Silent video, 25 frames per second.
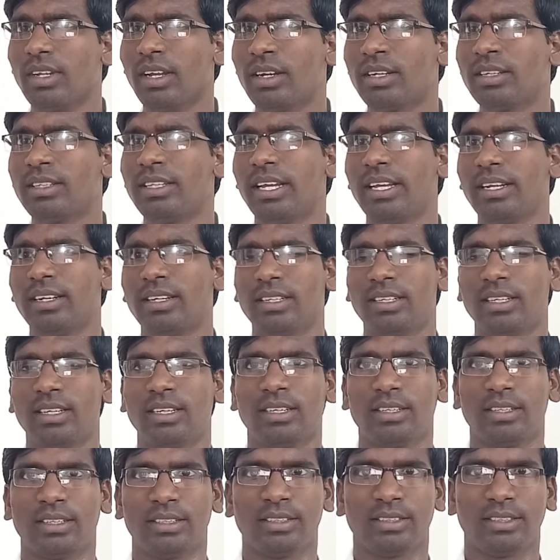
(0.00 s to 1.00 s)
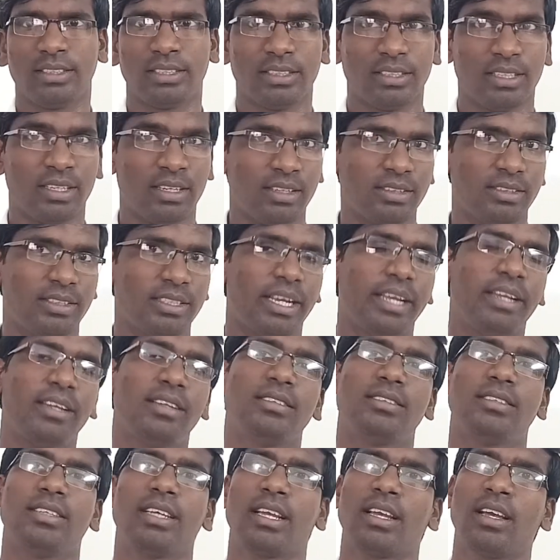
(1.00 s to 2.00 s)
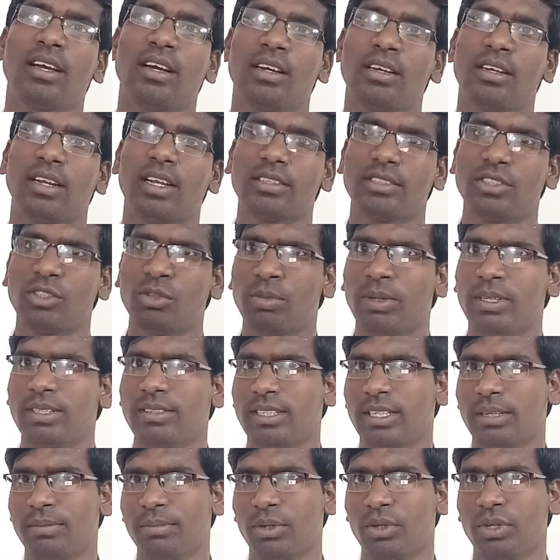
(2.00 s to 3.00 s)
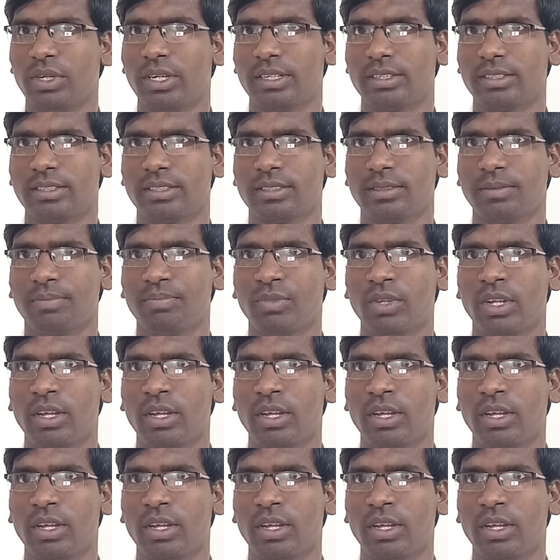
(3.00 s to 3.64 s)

are there in uh, uh, China's gross domestic products